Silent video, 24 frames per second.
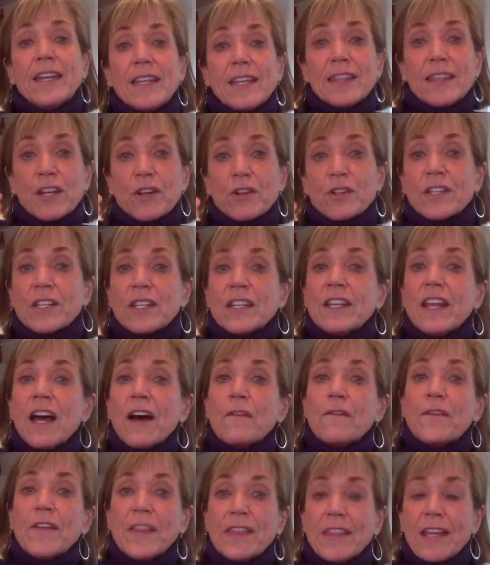There's
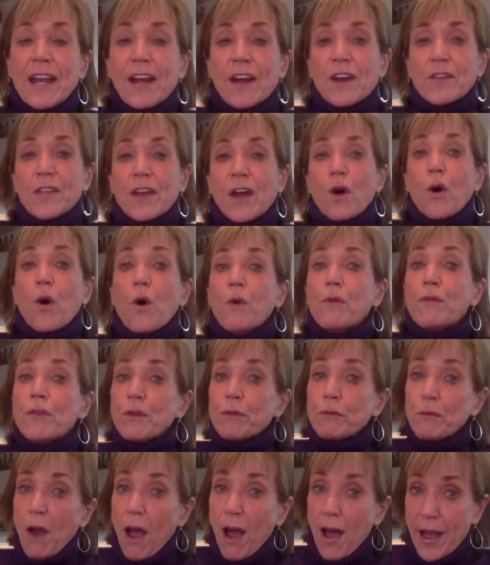enough in there that
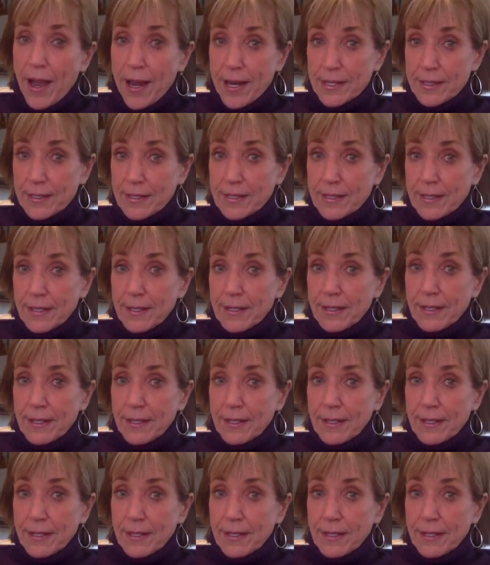overrides